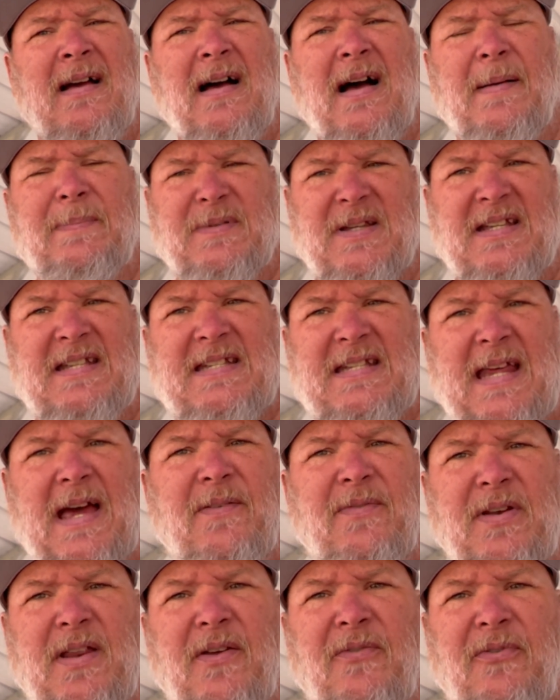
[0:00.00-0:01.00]
up to
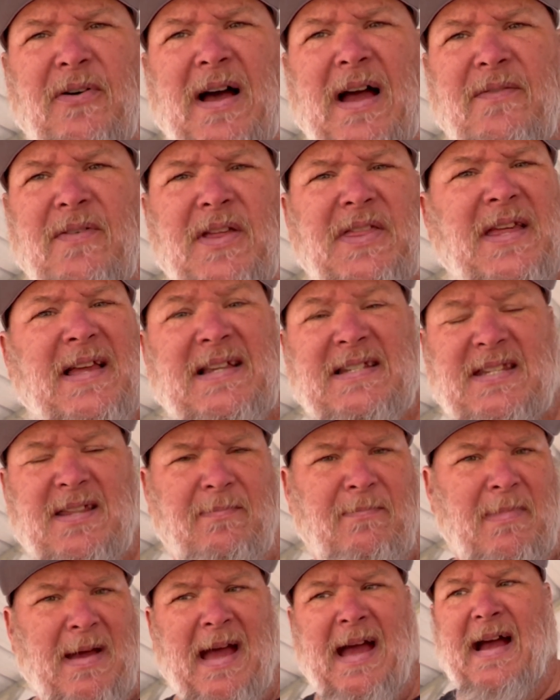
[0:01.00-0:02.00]
75, I think is the
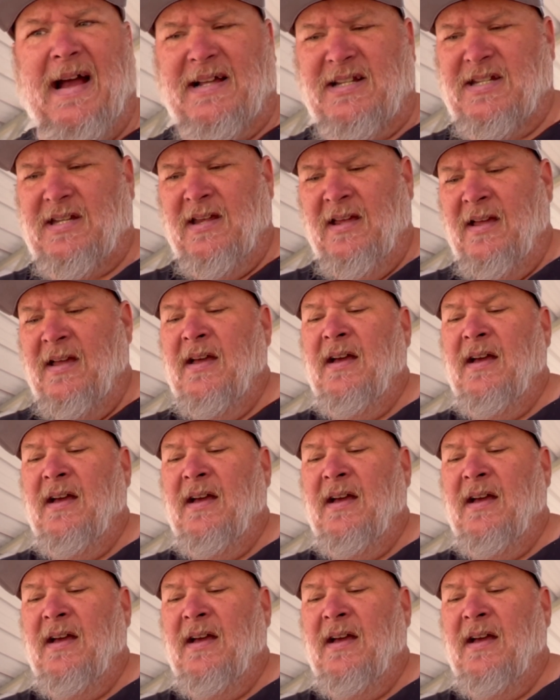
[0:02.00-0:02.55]
max.